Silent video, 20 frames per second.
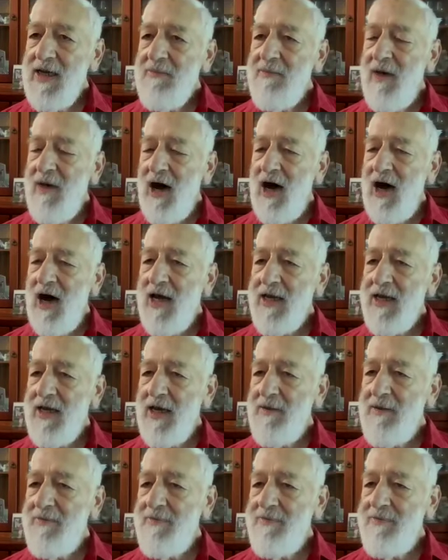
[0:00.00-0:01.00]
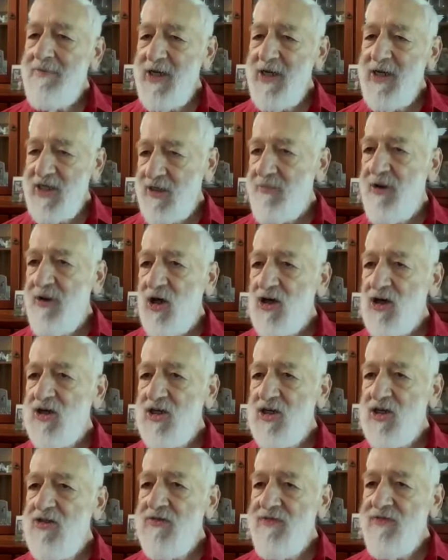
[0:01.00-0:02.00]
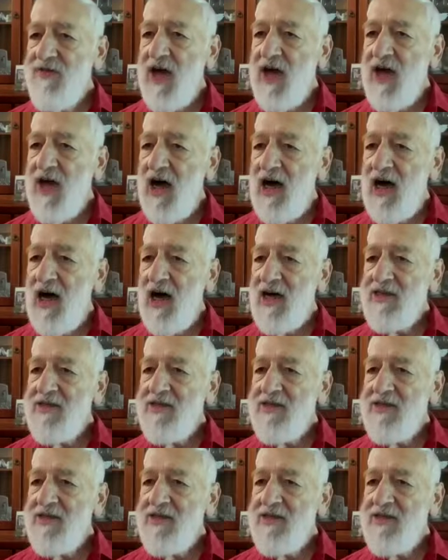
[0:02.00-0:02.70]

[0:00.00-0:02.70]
my beta blockers for the heart.